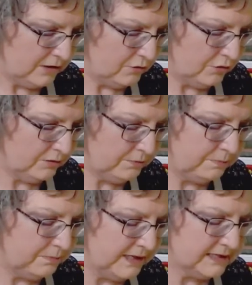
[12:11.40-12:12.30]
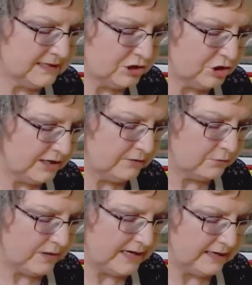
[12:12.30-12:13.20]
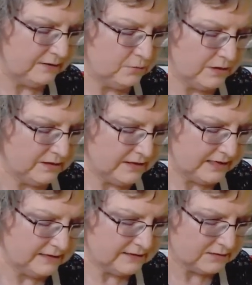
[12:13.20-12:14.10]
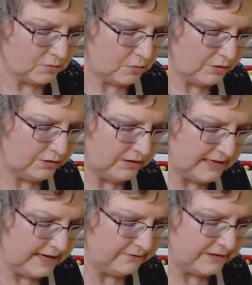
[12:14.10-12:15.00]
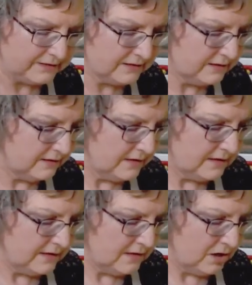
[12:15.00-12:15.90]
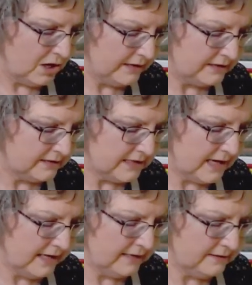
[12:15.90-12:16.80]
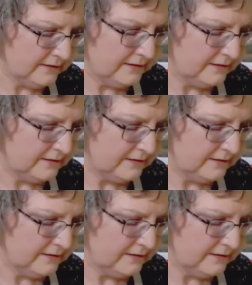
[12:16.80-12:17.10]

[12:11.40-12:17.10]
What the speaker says: you could mix the chicken right in with this, or you can have it on the side.